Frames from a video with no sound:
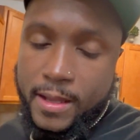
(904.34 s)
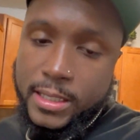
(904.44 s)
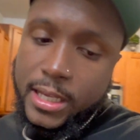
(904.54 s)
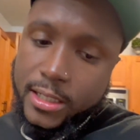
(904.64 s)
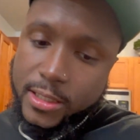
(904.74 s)

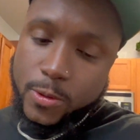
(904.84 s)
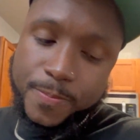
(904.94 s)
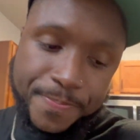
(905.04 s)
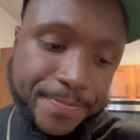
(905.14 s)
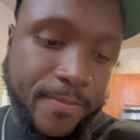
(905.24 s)
Yeah. So
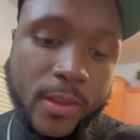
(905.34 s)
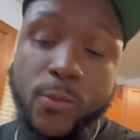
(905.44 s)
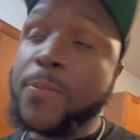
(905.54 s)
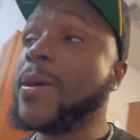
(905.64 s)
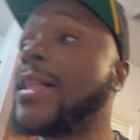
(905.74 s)

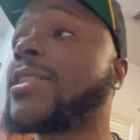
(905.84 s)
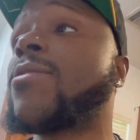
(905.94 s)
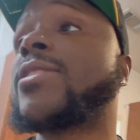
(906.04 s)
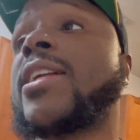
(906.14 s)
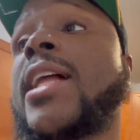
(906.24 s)
we probably just
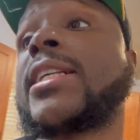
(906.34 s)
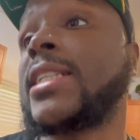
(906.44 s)
gonna chill at the house,